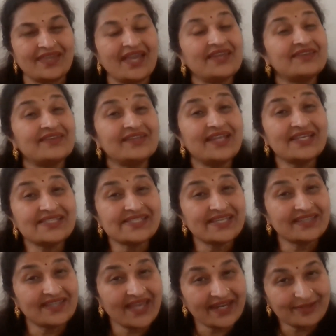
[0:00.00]
I realized
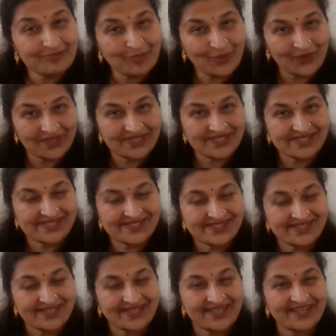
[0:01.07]
at that point,
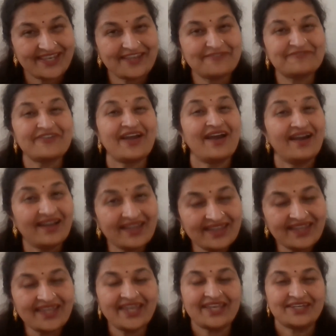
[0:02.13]
if
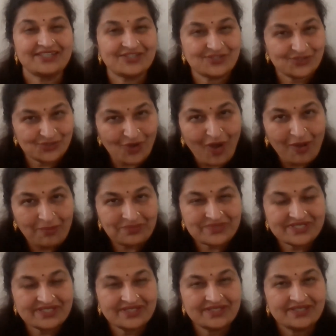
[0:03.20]
I had
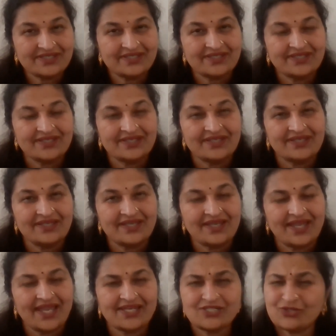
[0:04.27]
stopped
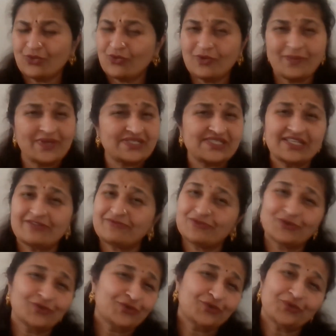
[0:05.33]
and told myself,
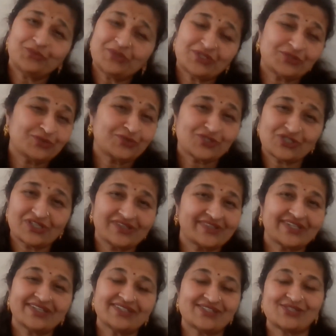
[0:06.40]
no, no, with two
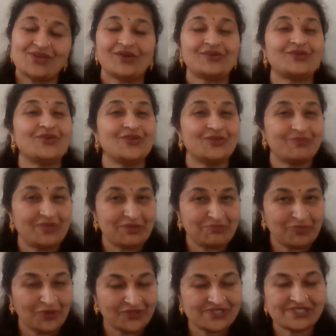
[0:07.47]
children, it's not going to be
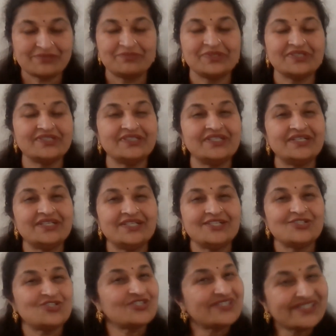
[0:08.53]
possible
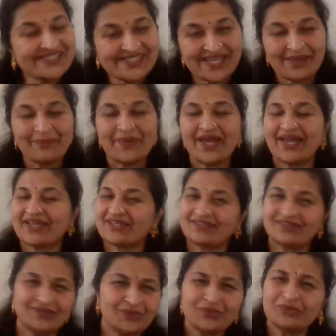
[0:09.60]
just stay
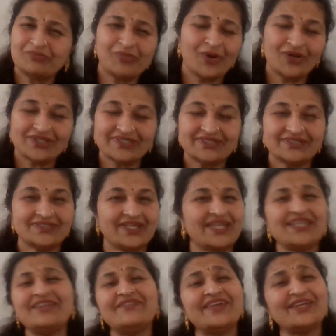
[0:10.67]
back, don't bother.
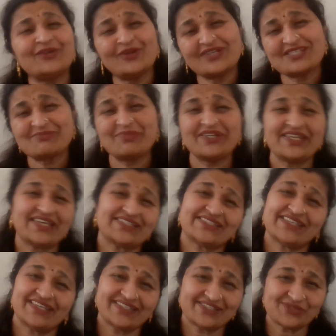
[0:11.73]
Anyway, your husband has
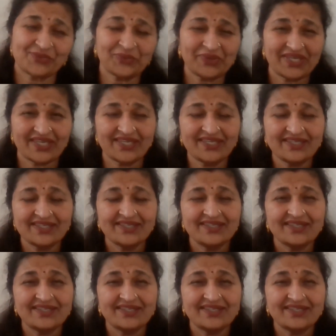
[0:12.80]
said it's okay.